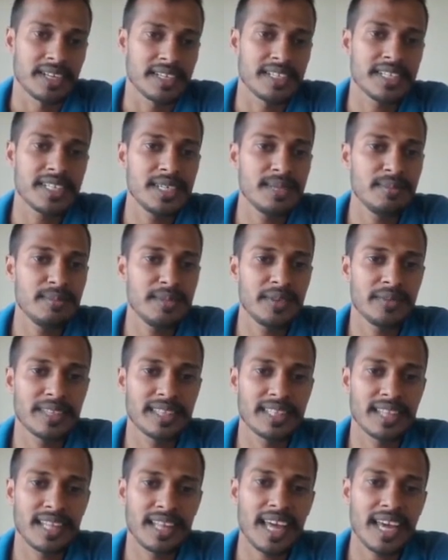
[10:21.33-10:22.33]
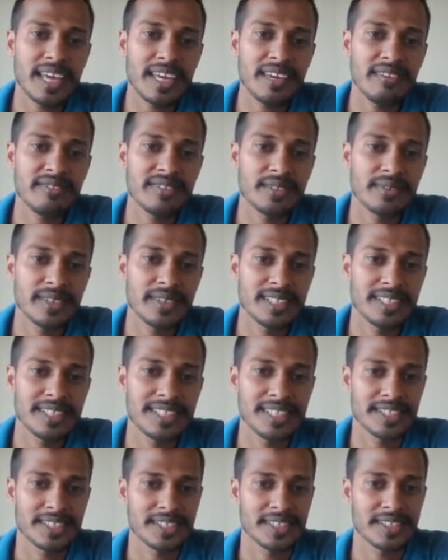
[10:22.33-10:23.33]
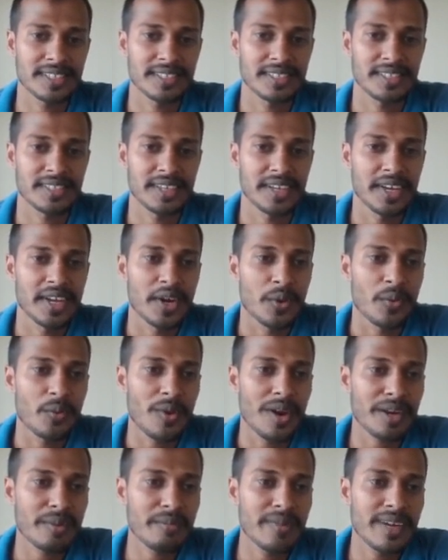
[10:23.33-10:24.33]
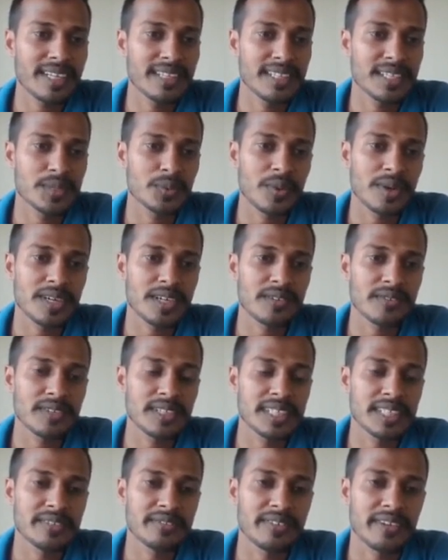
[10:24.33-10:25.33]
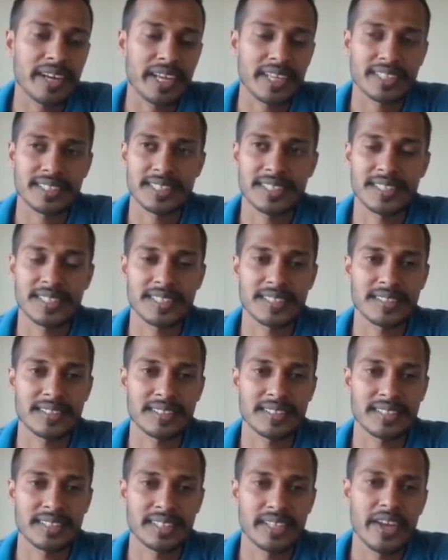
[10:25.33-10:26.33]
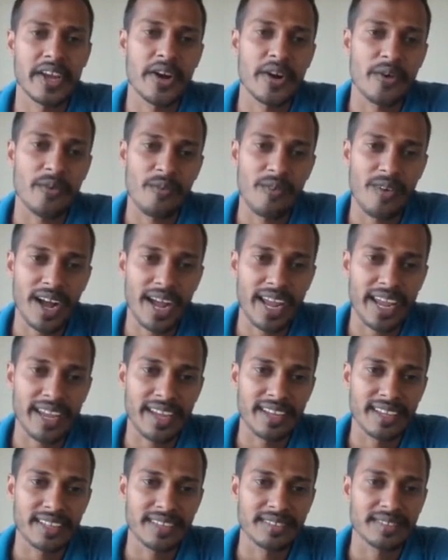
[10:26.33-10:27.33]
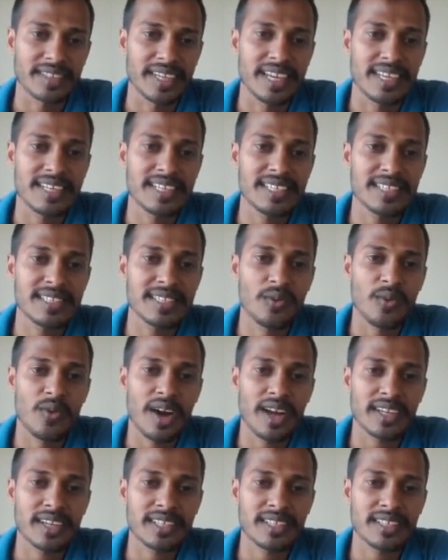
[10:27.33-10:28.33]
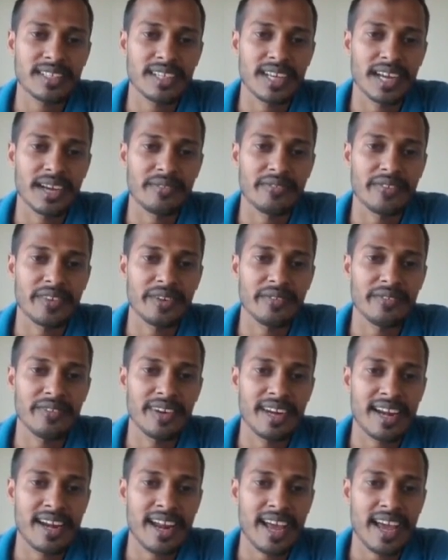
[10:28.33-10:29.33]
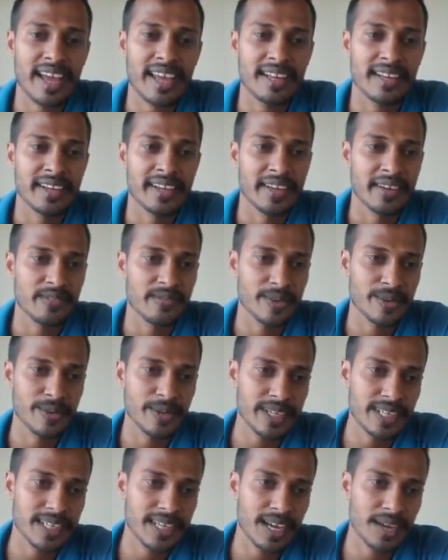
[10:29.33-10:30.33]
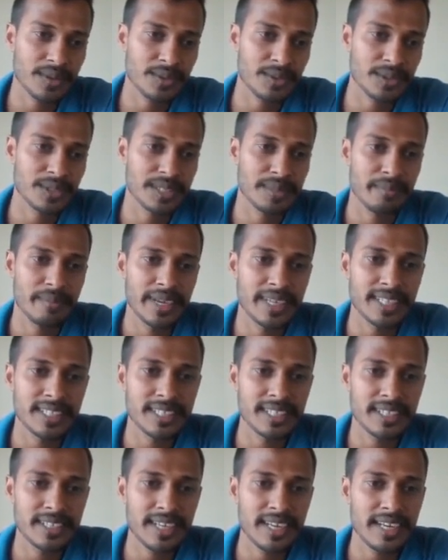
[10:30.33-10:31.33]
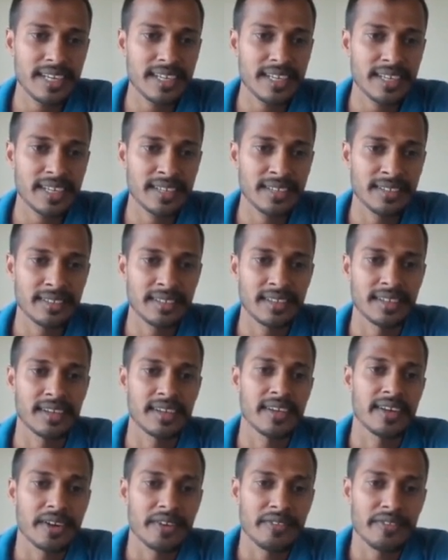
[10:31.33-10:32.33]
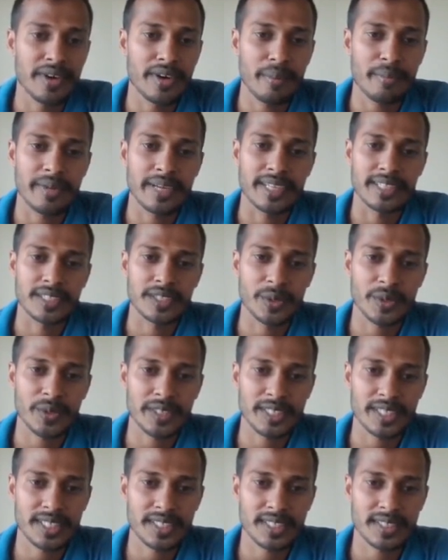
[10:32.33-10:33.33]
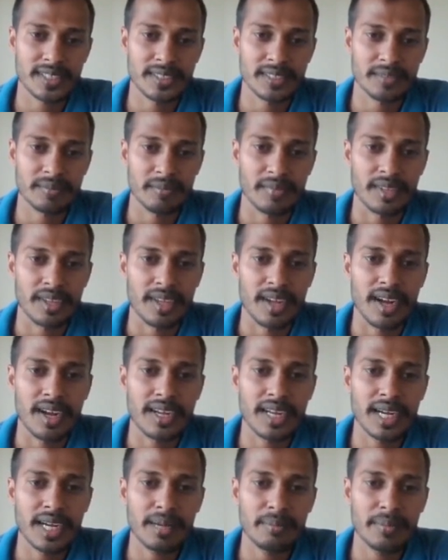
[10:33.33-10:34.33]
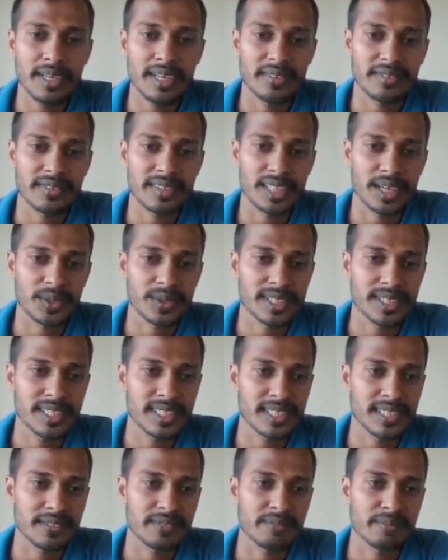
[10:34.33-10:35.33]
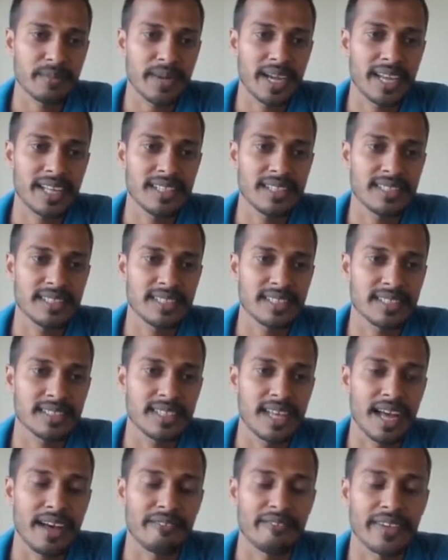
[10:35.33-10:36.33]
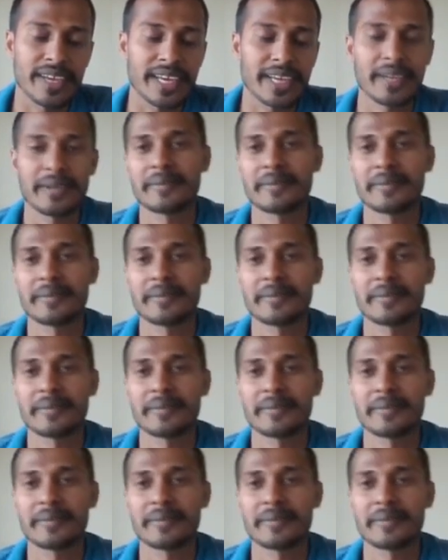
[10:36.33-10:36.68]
teeming with the life and vegetation. What made this wonderful difference? Why? It is the water of River Nile flowing down to the Mediterranean from its sources a couple of thousands of miles away.